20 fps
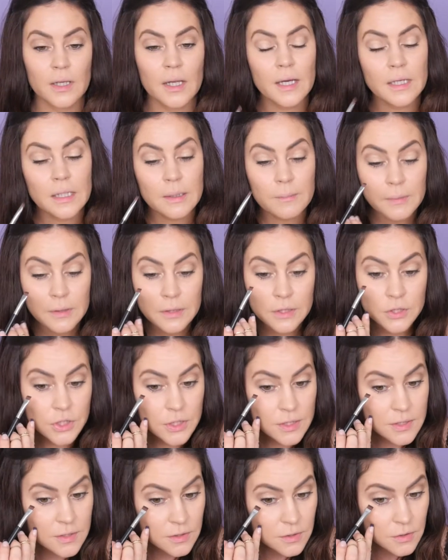and I'm going to
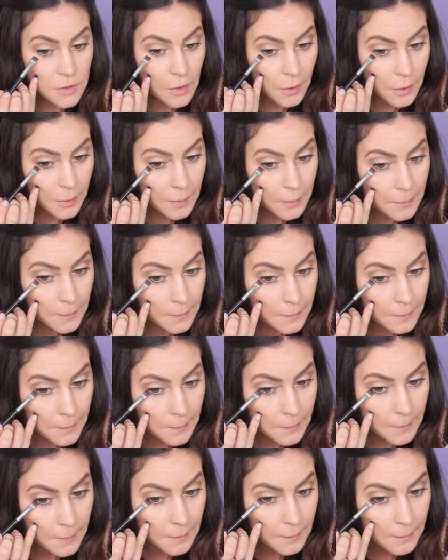just start
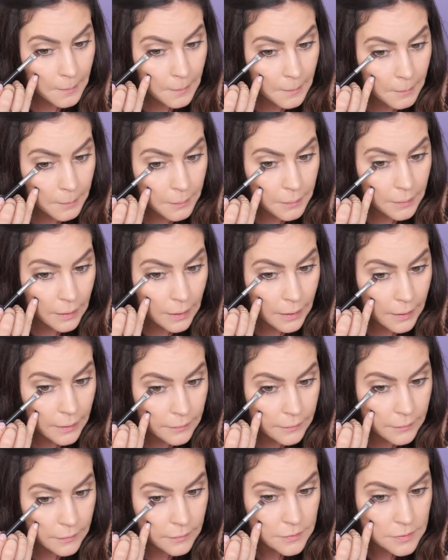
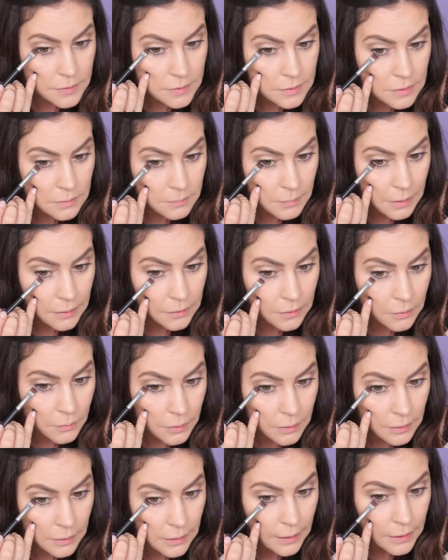applying this to my
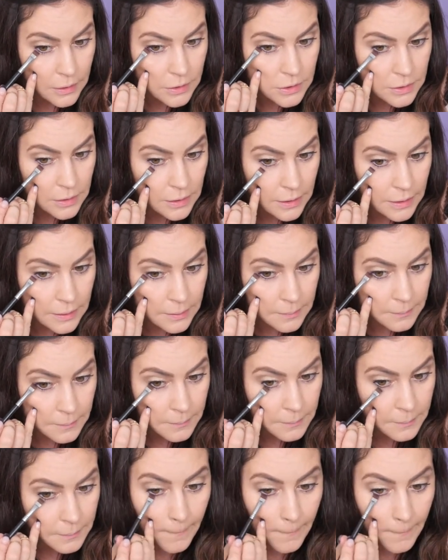lower lash line.